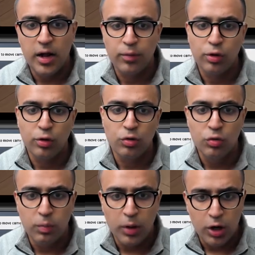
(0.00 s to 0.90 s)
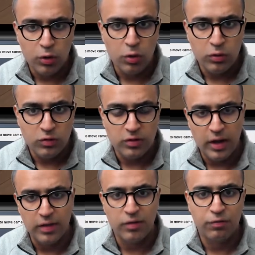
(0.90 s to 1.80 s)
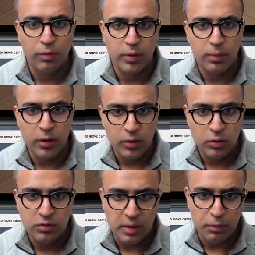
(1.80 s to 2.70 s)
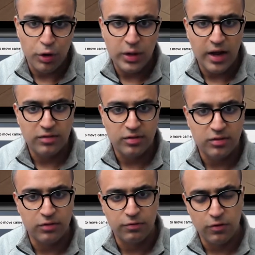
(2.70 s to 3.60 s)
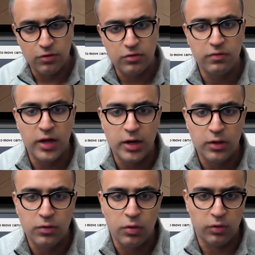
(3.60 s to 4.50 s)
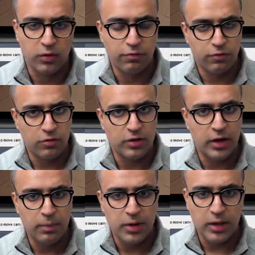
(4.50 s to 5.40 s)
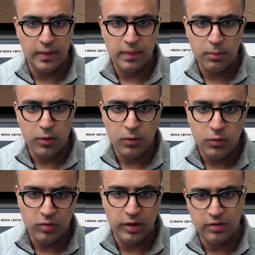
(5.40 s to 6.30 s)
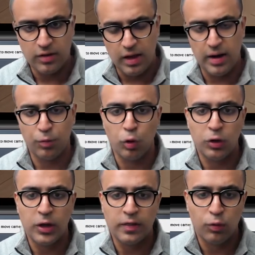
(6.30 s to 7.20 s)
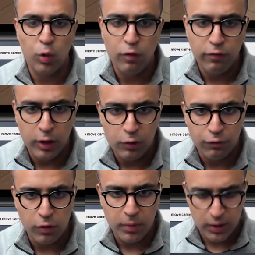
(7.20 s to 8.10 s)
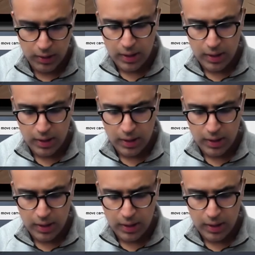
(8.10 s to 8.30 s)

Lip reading: I'm going to do barcodes. And then from the barcodes, I'm going to access the first value or the first element in the barcodes list. And I'm going to get the raw value from it